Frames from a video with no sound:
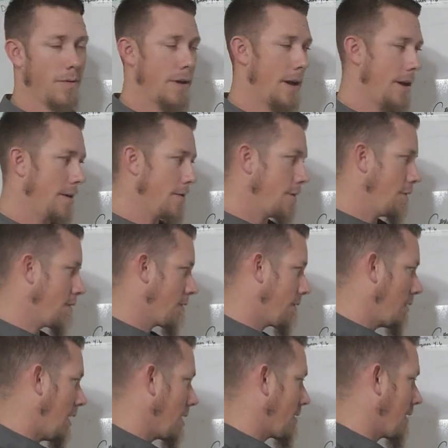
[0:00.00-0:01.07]
Okay, so there's a
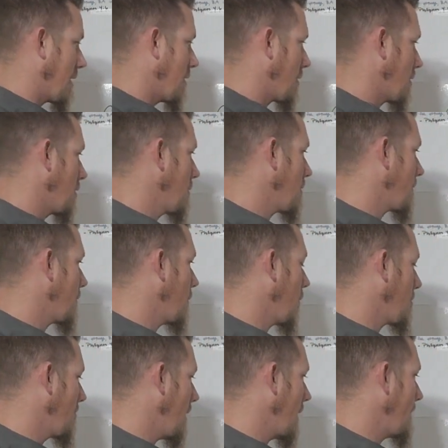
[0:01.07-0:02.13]
lot of things you can use it for,
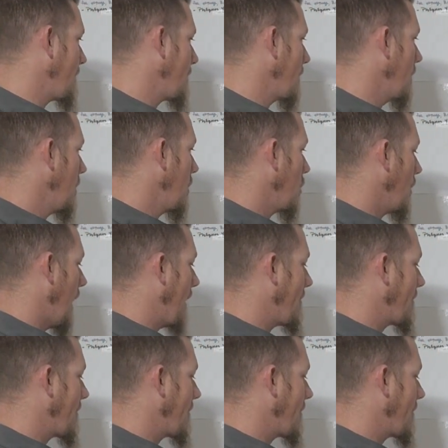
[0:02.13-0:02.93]
but you'll have